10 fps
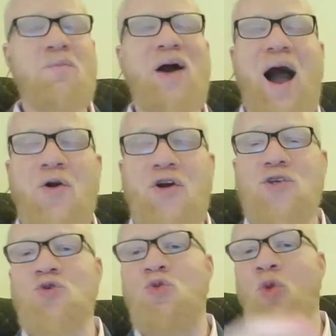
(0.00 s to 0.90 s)
But how can
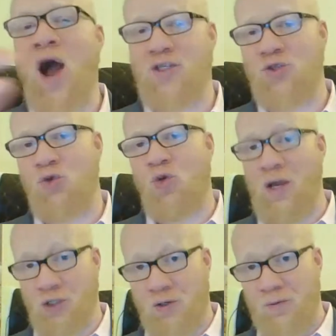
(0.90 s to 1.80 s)
you watch the
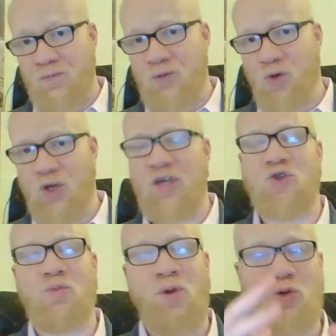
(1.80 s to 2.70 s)
watcher? Okay,
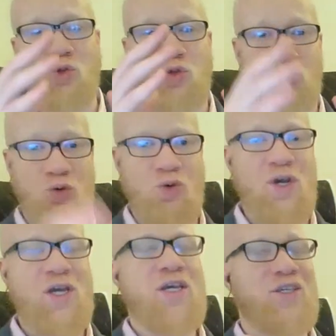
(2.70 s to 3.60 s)
so mode two
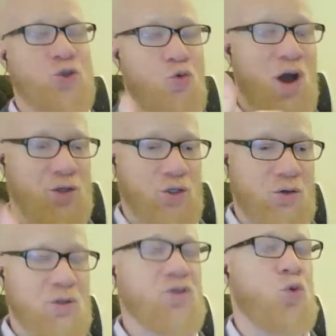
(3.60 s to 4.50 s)
is the
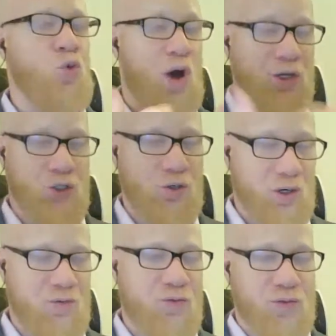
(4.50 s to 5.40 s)
watcher
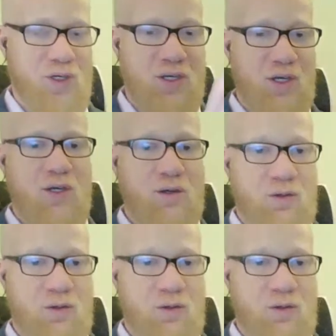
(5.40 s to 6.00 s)
of the